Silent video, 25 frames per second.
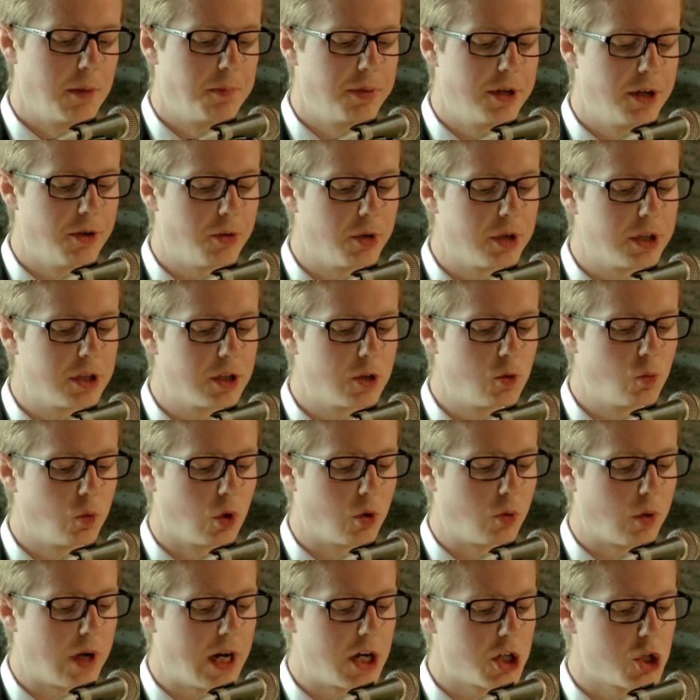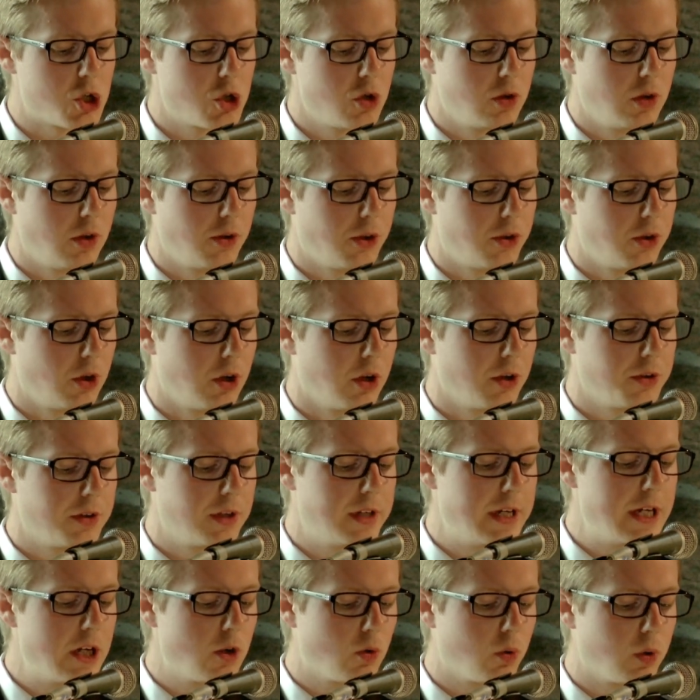a period where rational thought
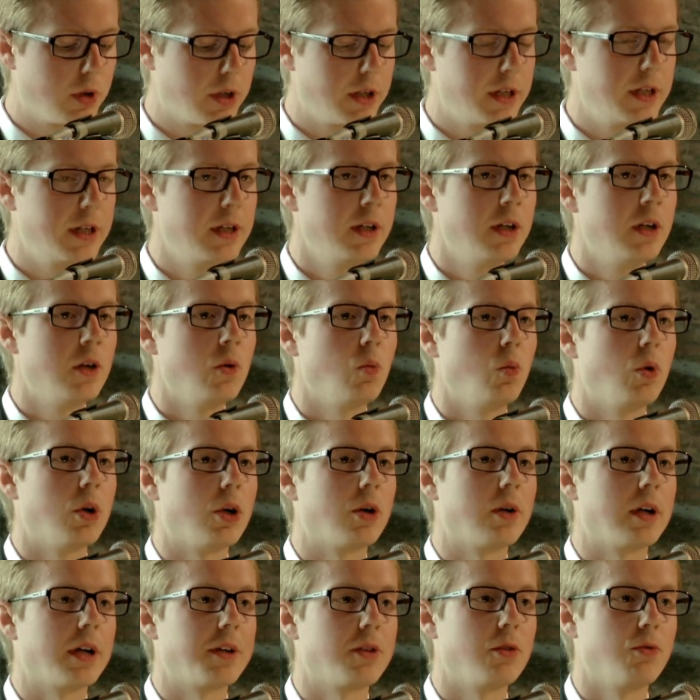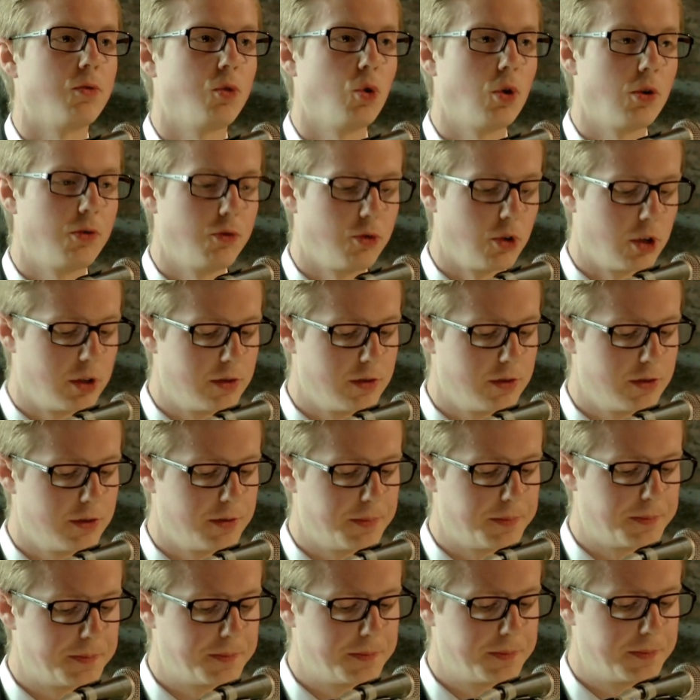and inquiry were at the
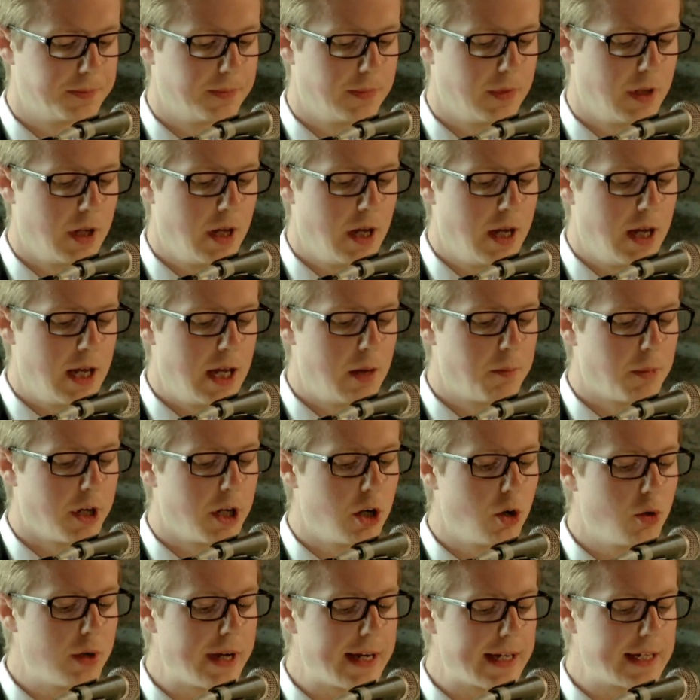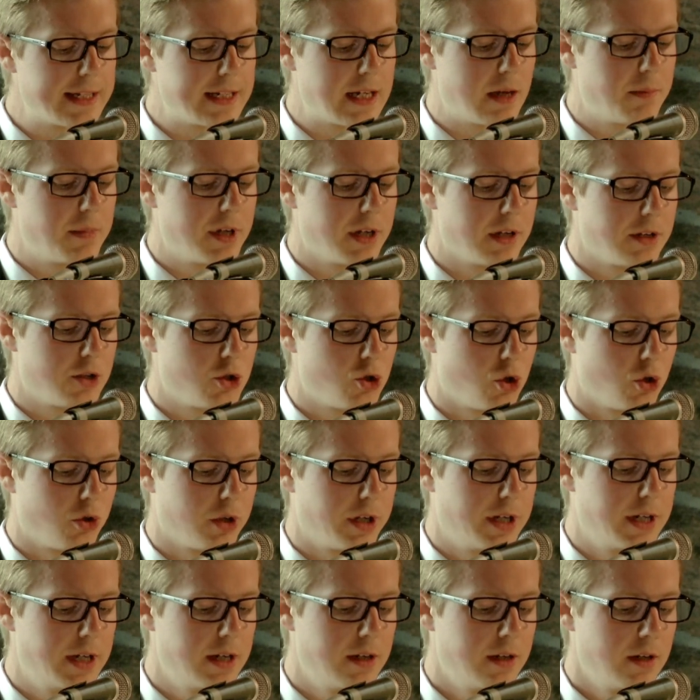forefront. In my own academic
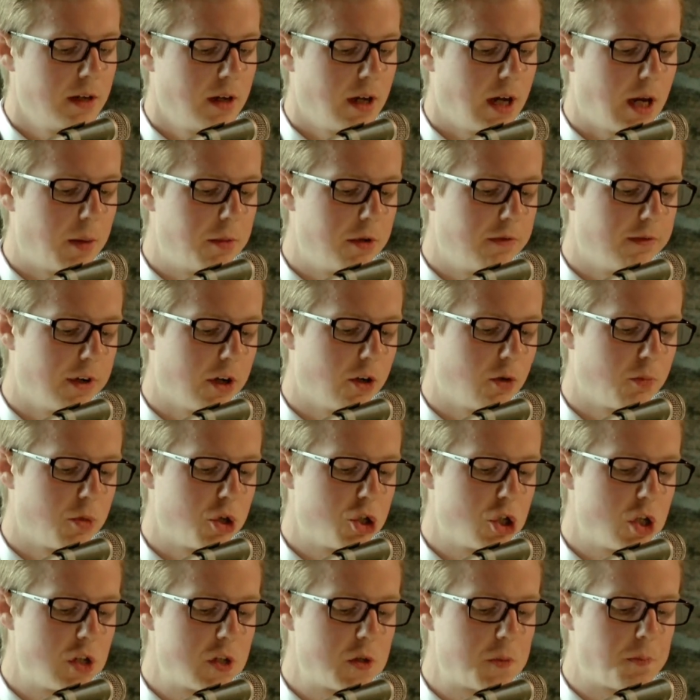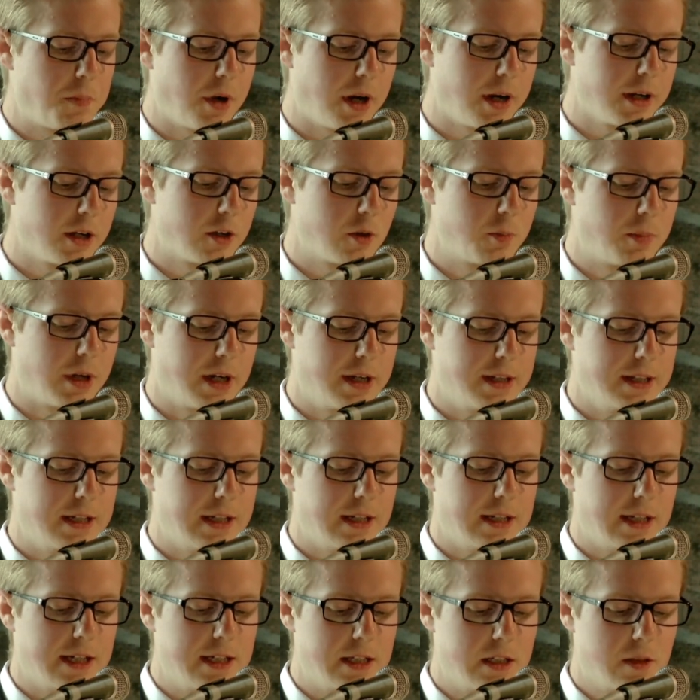journey, I've been very much inspired by the
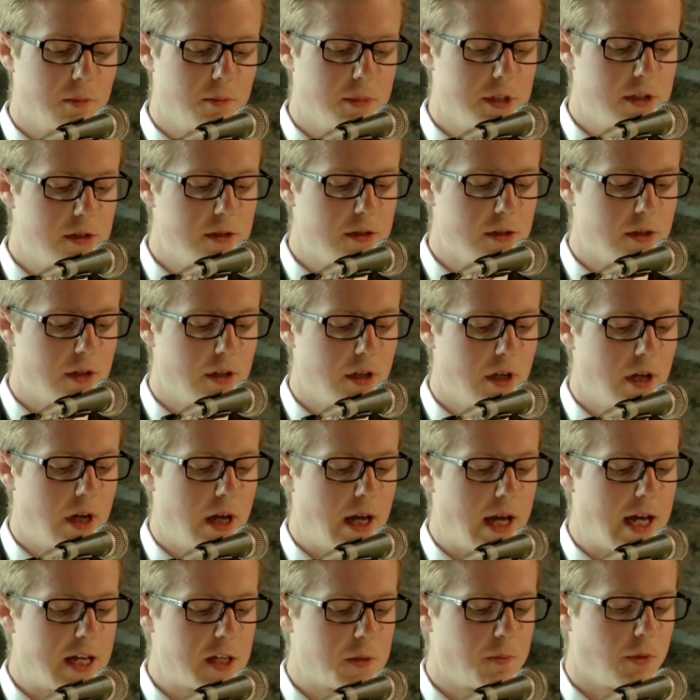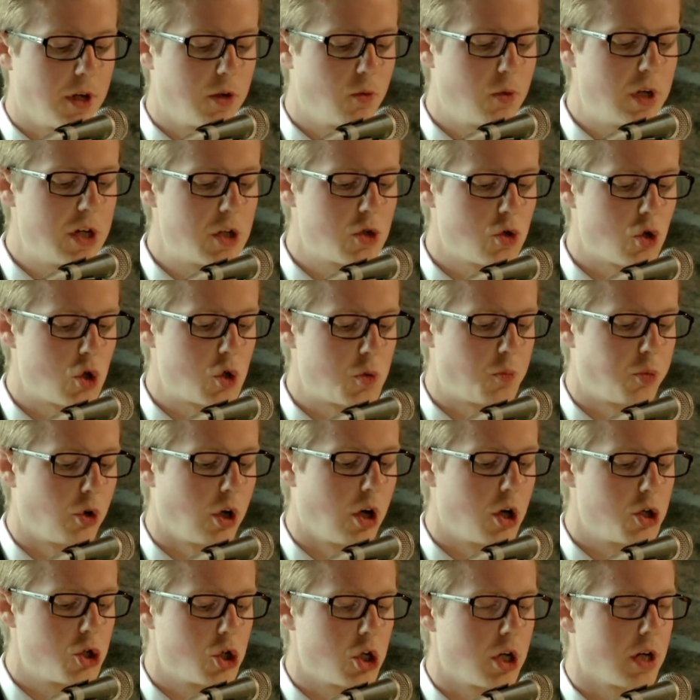Enlightenment, as my research
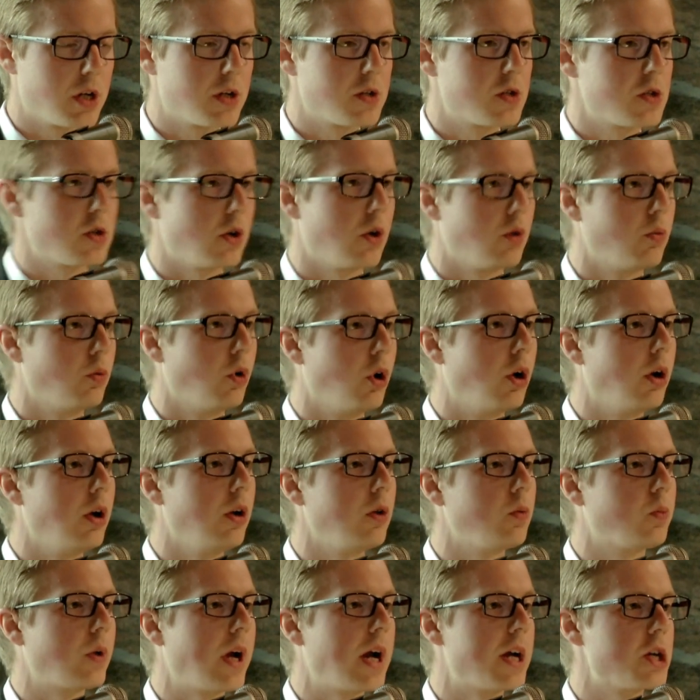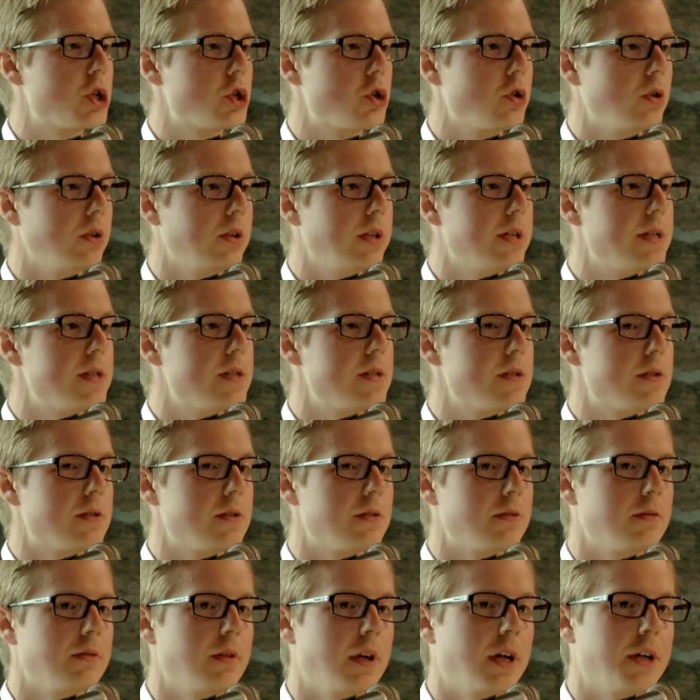projects are all
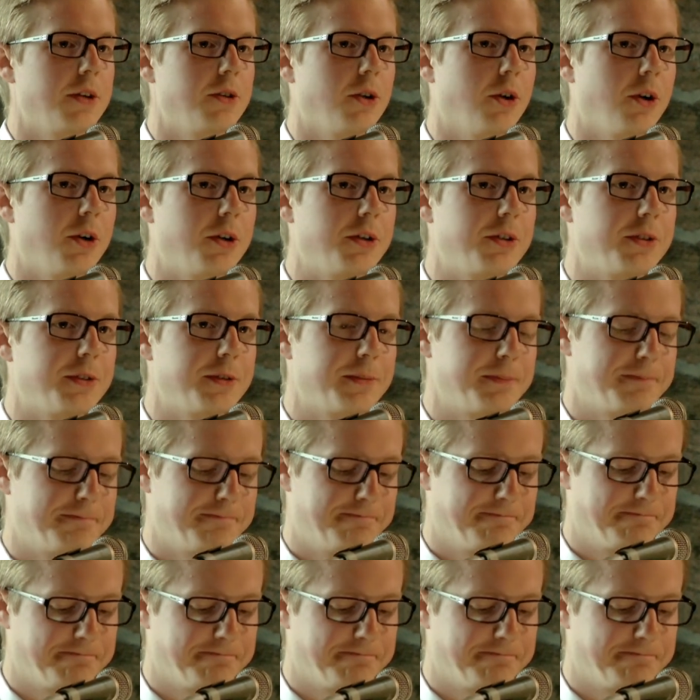rationalist at heart.